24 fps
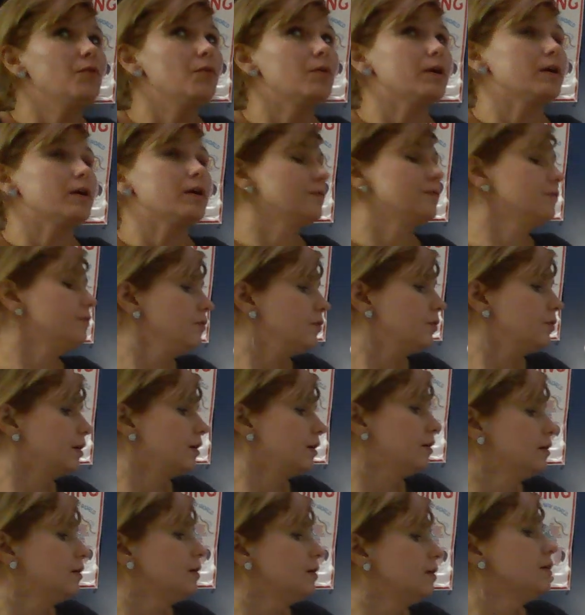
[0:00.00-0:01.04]
4.
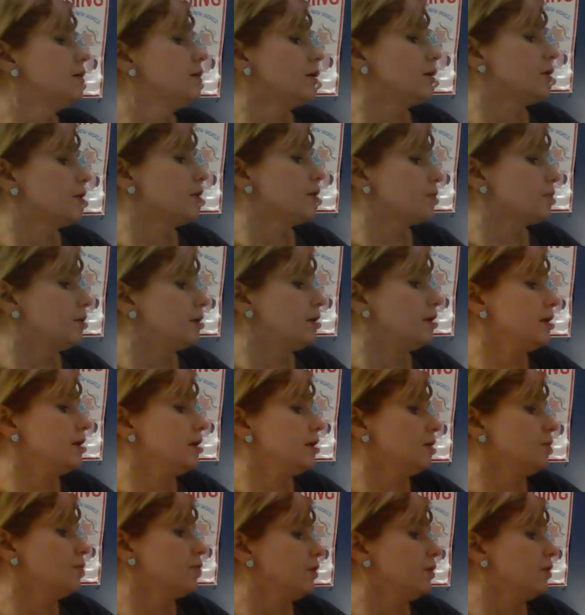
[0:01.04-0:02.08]
3 and
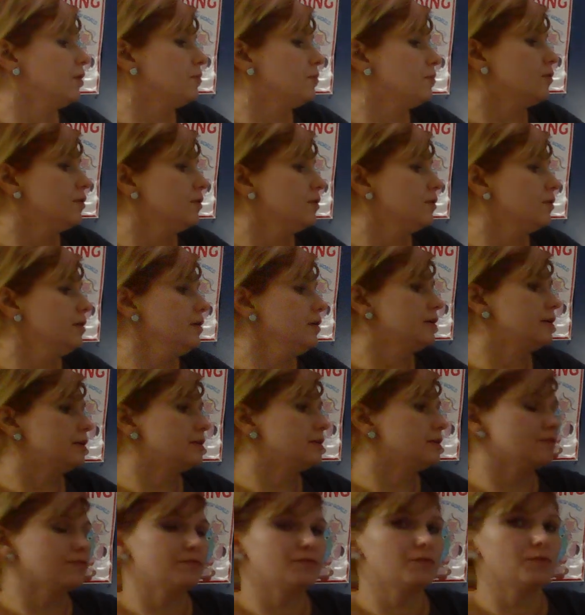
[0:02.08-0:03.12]
1 more. Is it
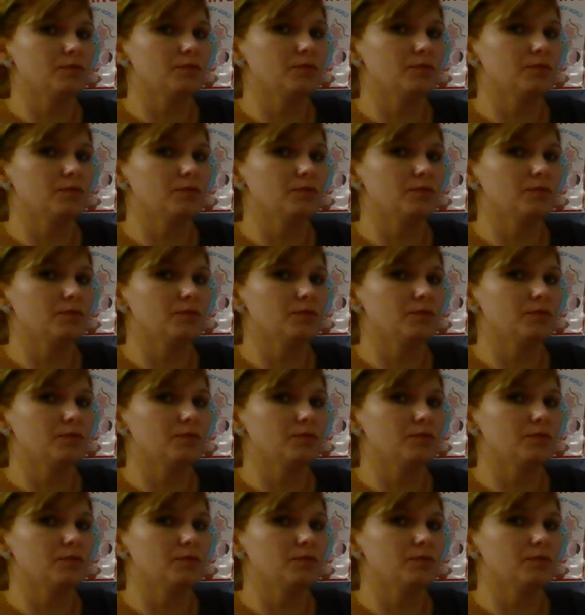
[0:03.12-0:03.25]
4?